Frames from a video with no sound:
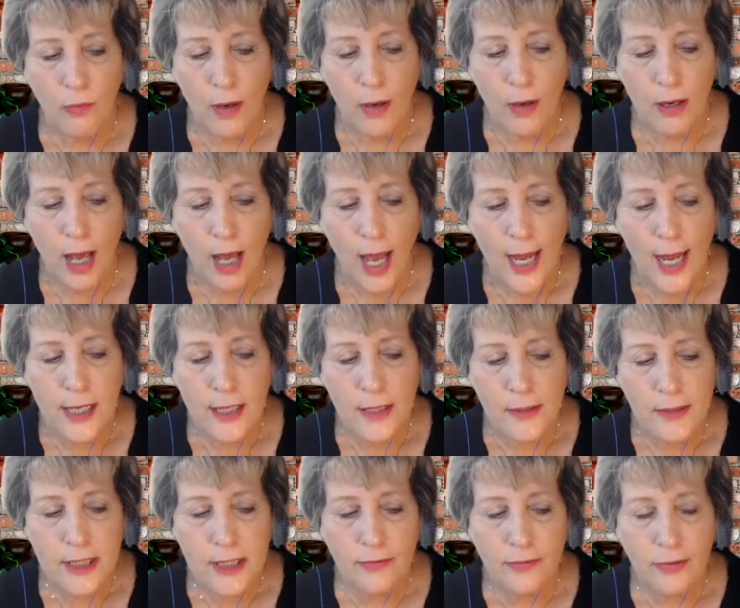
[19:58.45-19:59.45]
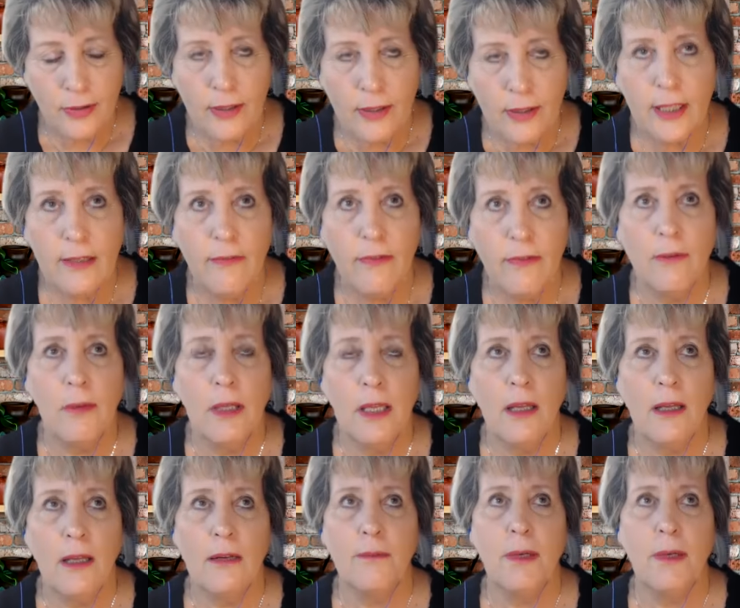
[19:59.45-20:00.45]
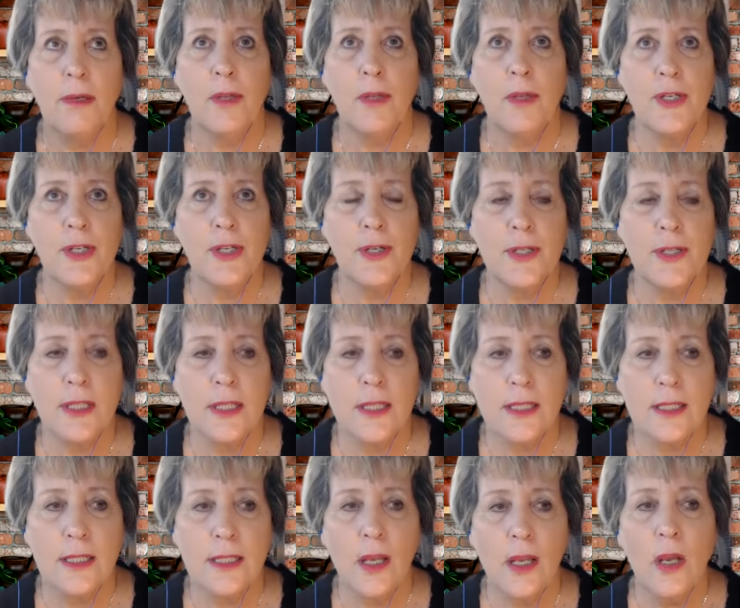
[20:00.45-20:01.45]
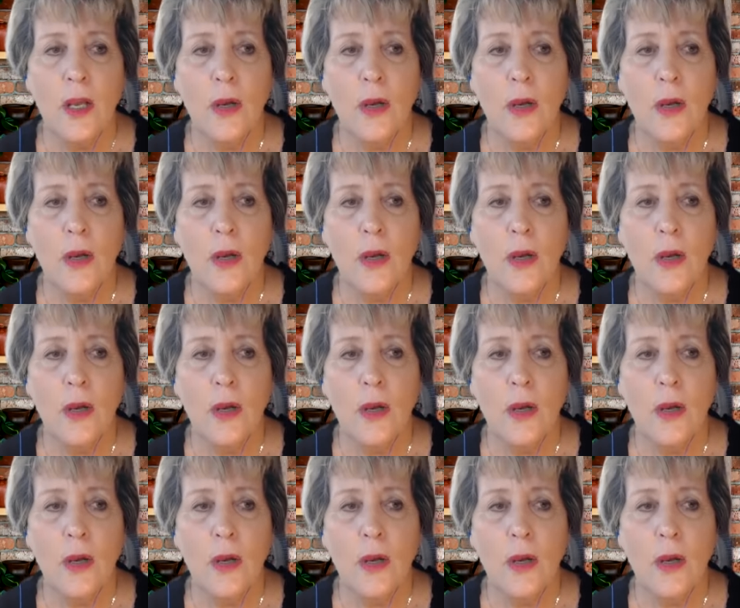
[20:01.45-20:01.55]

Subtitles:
What I do differently from a lot of publishers is